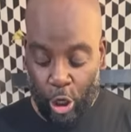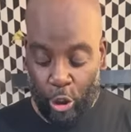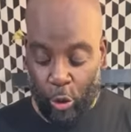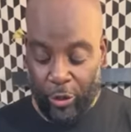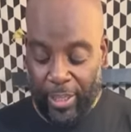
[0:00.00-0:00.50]

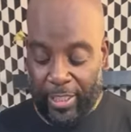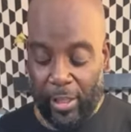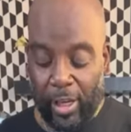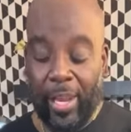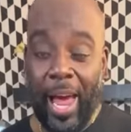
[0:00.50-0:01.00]
So this
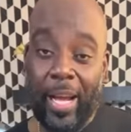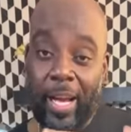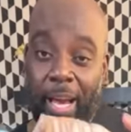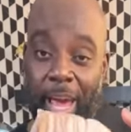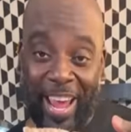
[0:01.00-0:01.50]
looked like
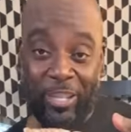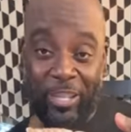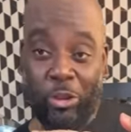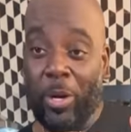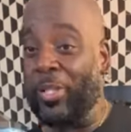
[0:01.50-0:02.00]
eight
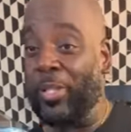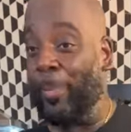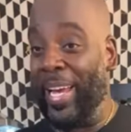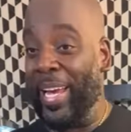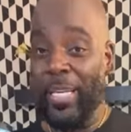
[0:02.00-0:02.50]
strips of
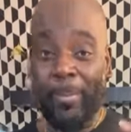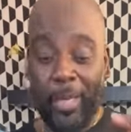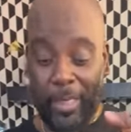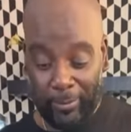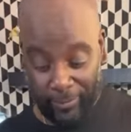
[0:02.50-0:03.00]
bacon to
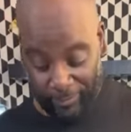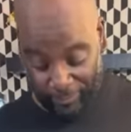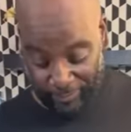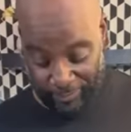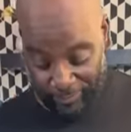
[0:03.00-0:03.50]
me.
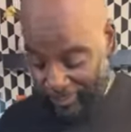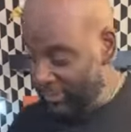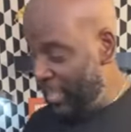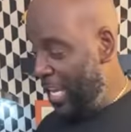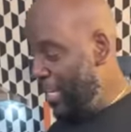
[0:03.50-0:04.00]

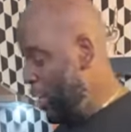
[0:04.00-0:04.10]
Thank